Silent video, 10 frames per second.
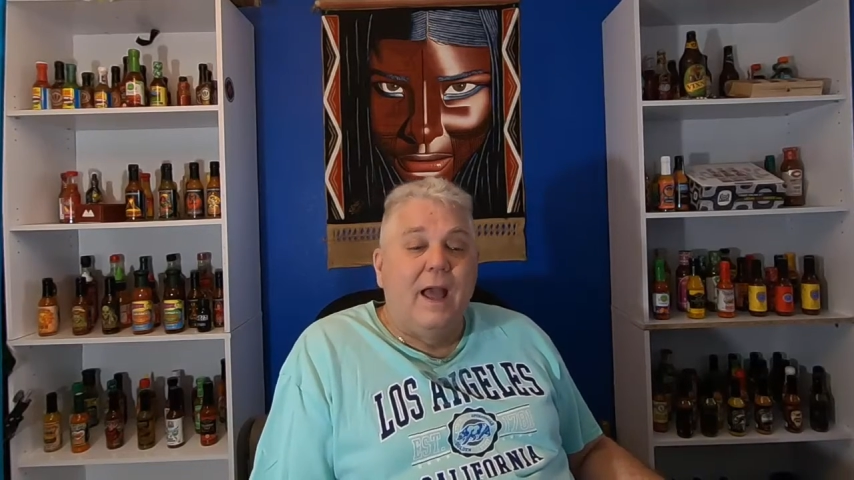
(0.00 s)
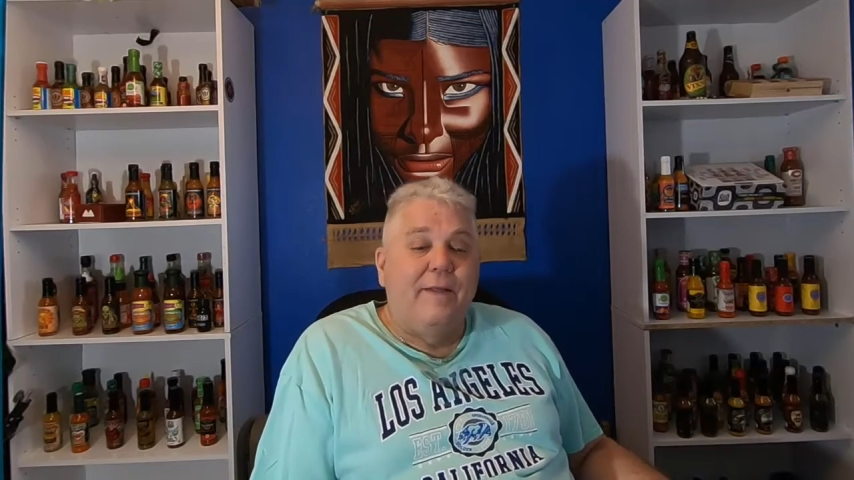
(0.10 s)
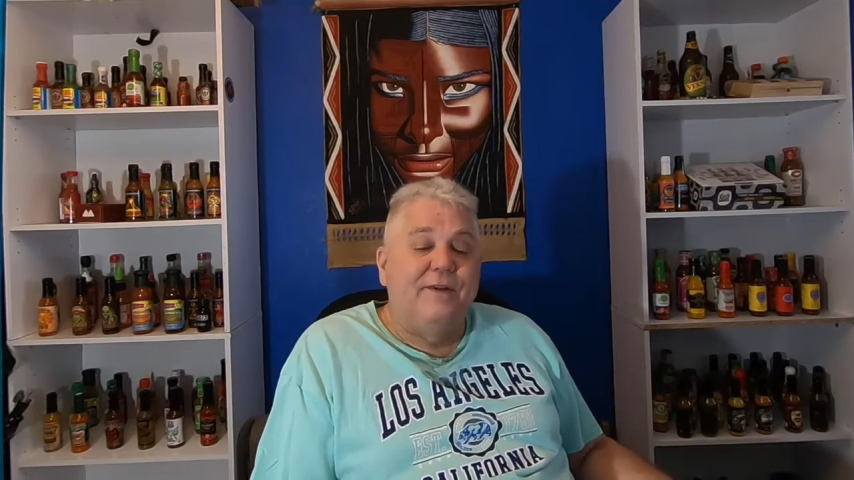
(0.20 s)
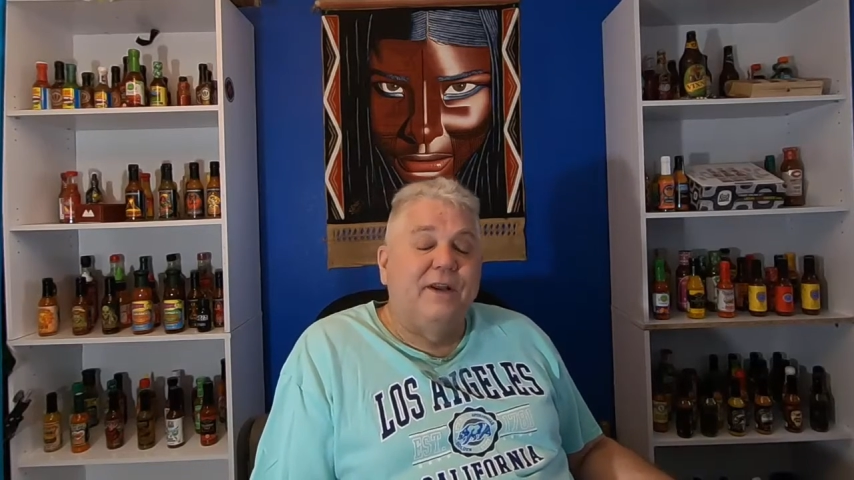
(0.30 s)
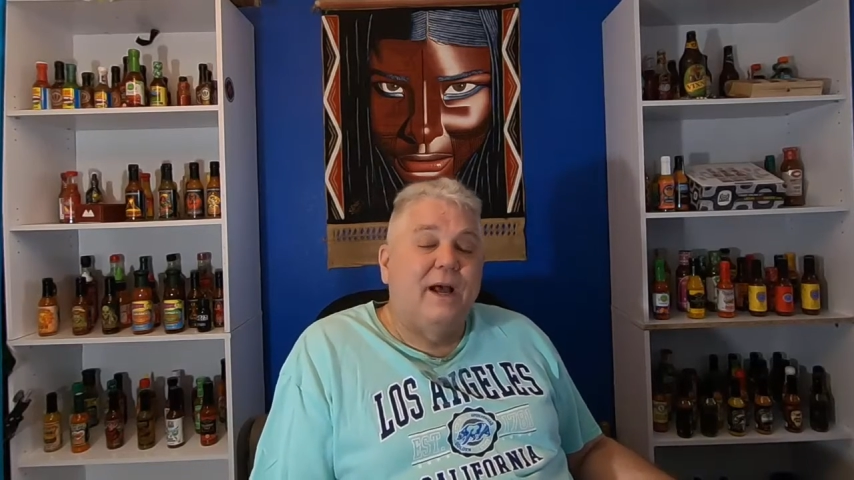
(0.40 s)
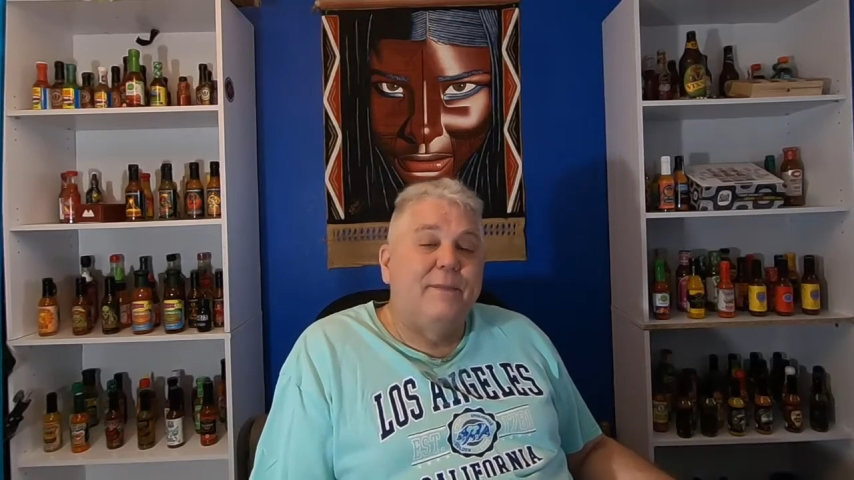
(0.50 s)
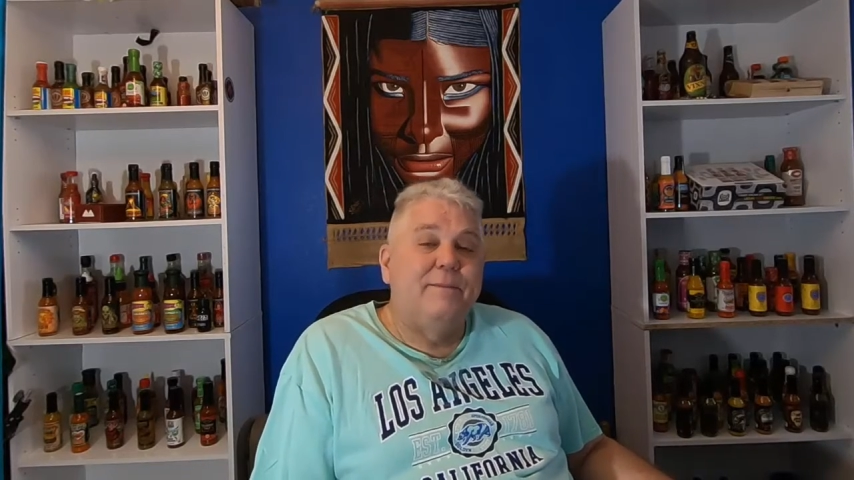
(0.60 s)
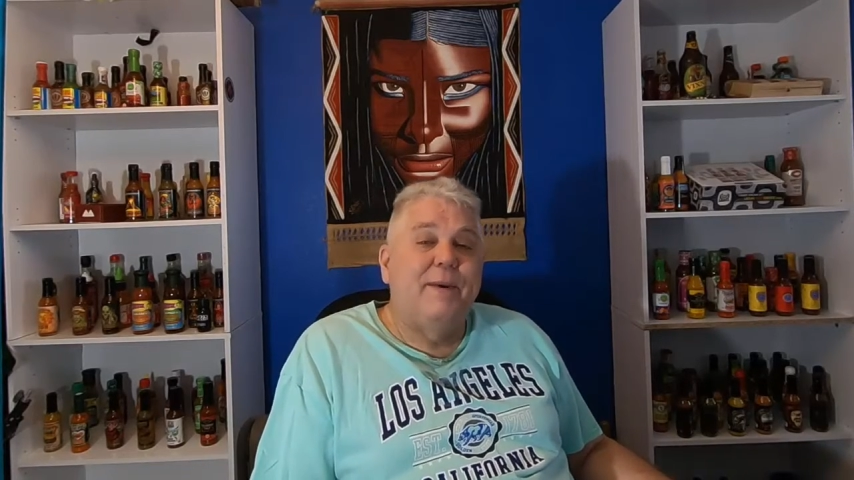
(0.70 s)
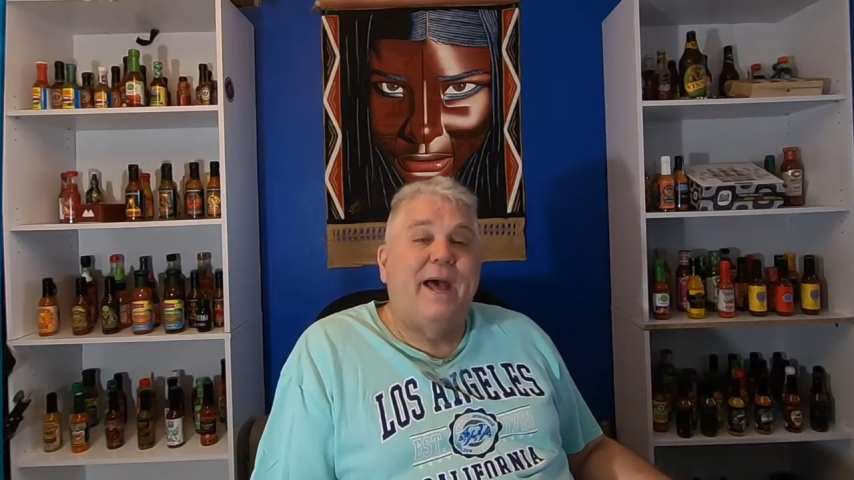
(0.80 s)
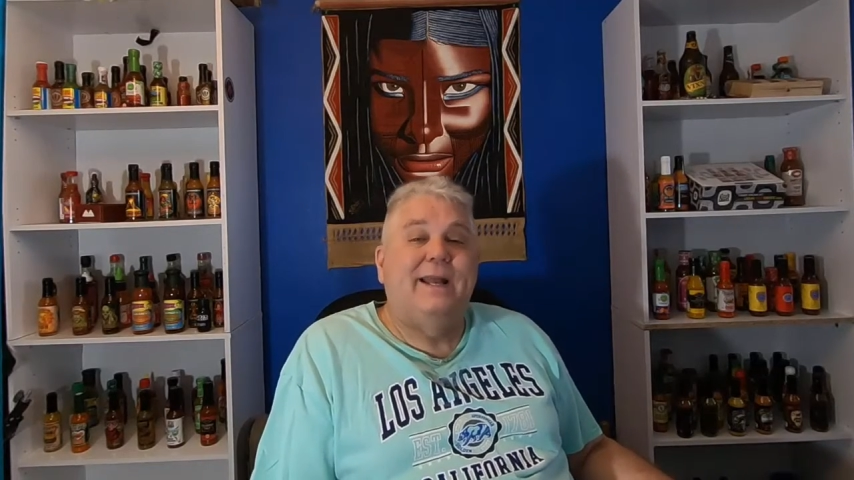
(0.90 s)
and they're
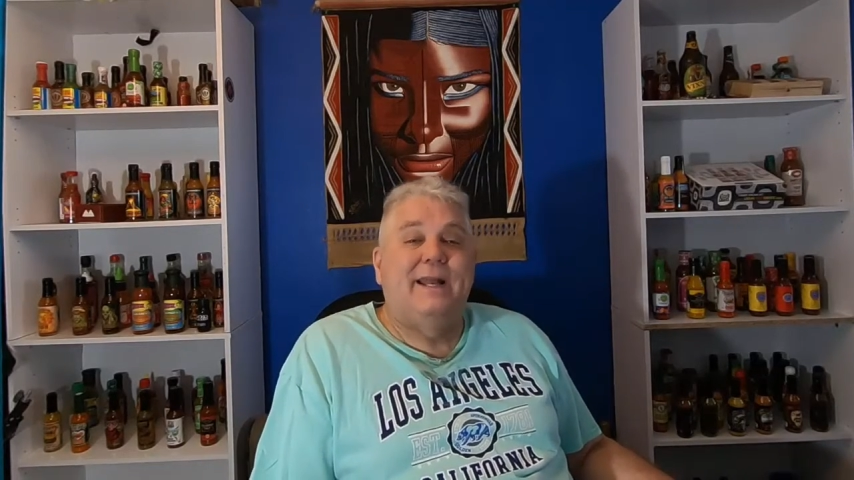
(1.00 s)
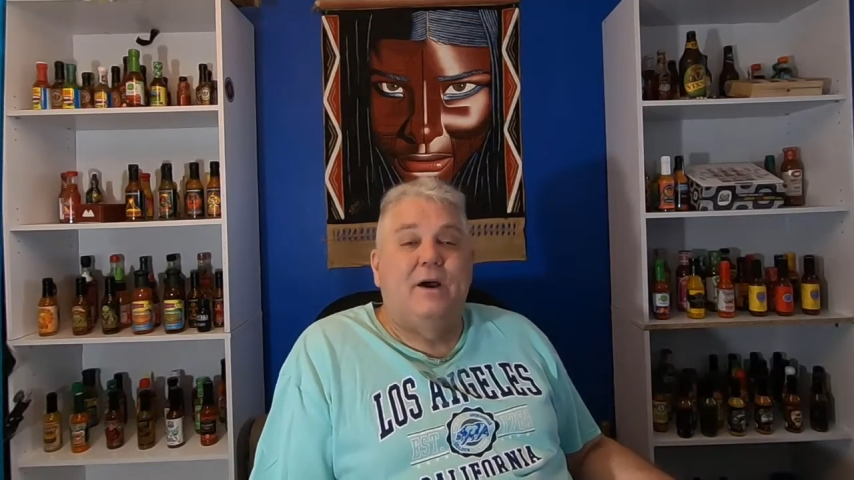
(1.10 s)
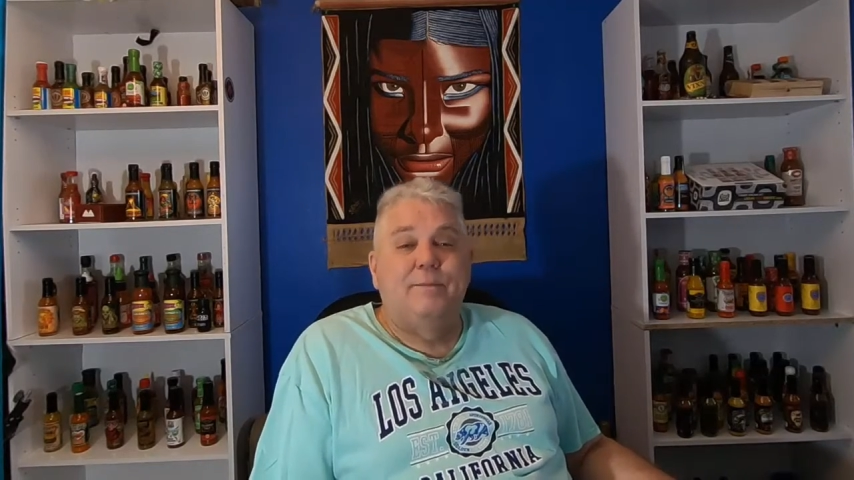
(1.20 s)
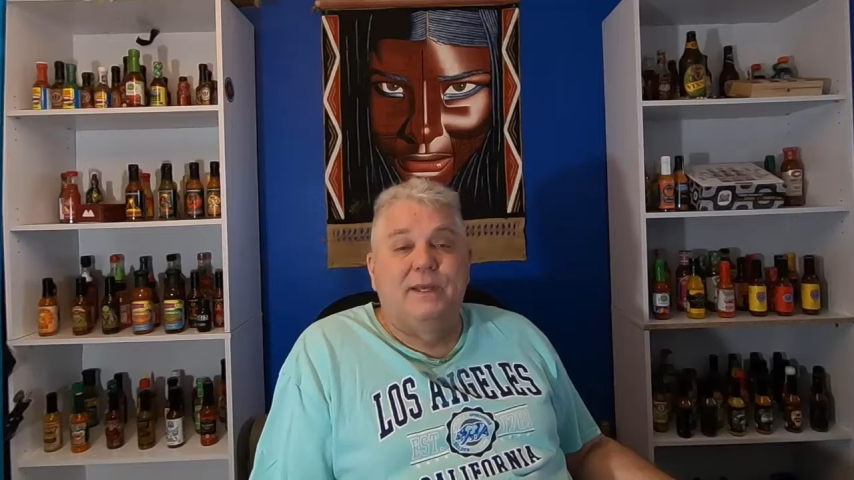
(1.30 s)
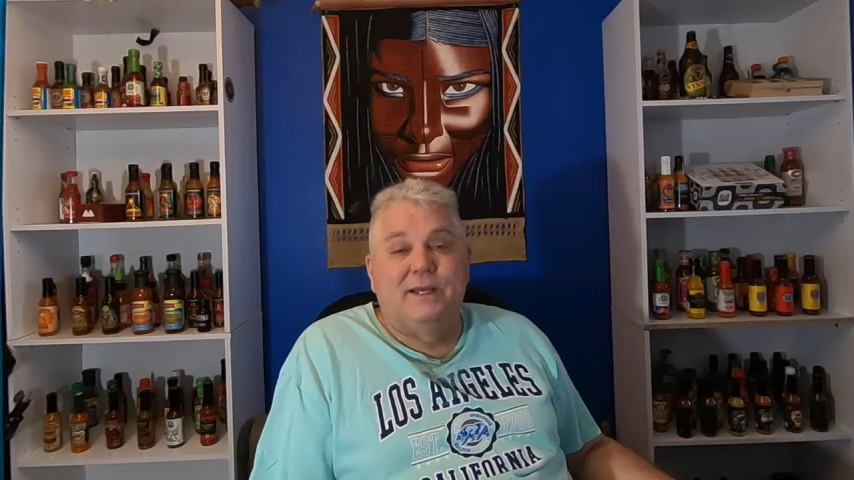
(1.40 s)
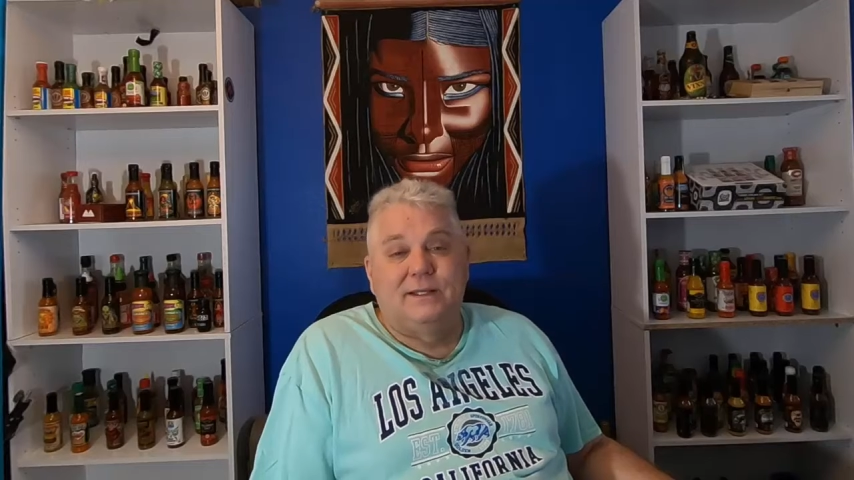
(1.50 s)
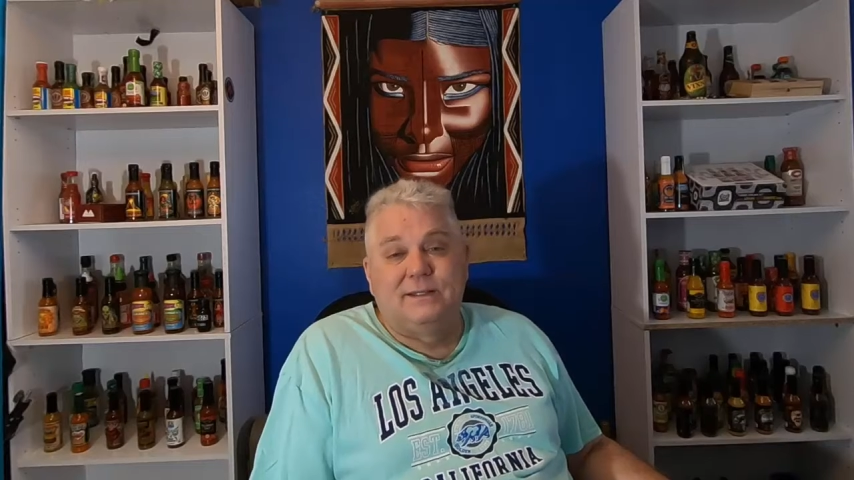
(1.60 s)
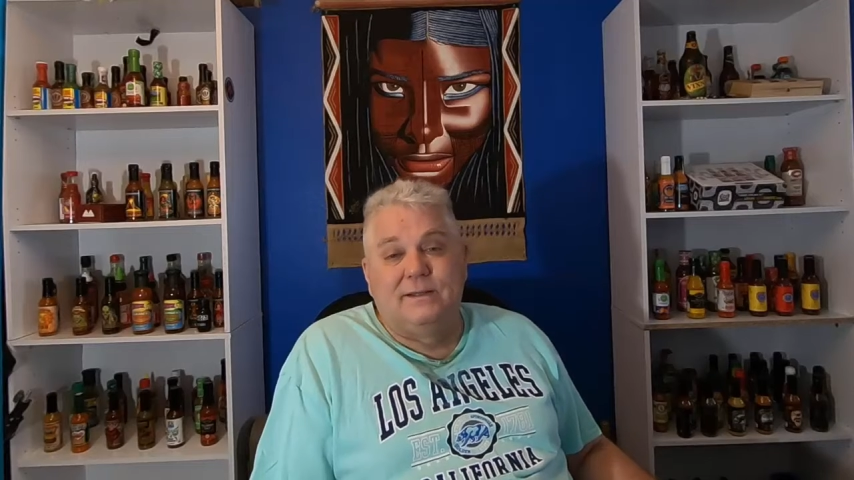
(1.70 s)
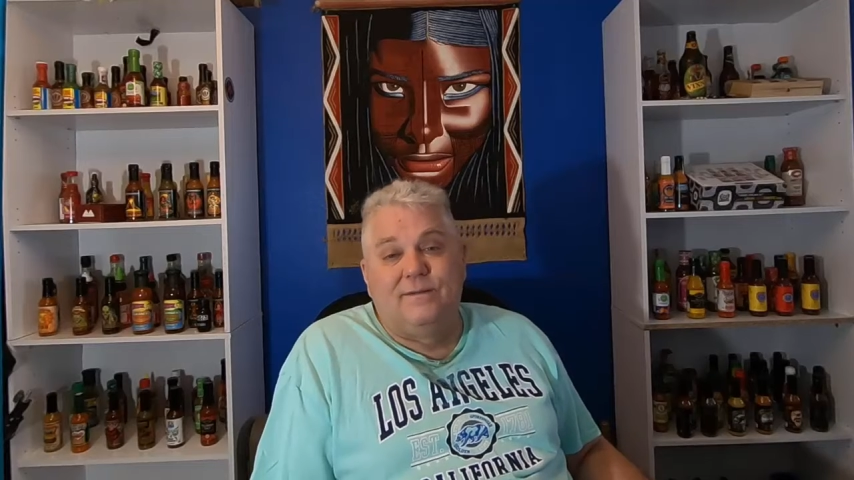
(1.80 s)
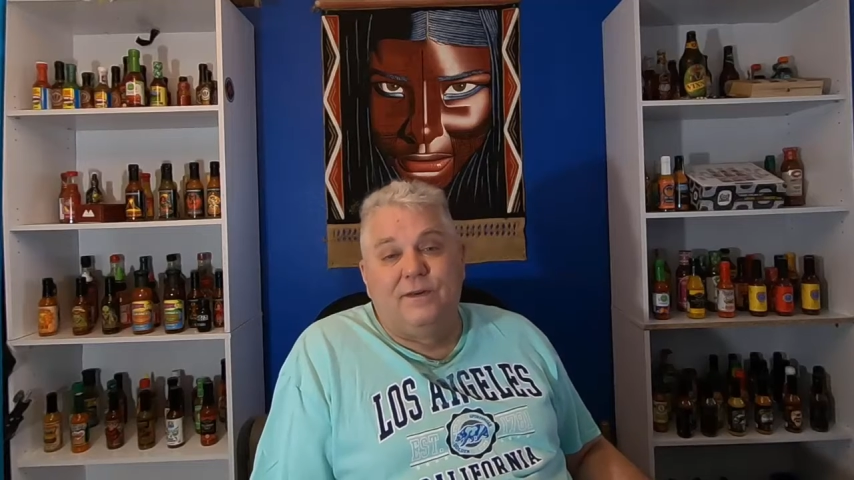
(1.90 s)
coming back now because there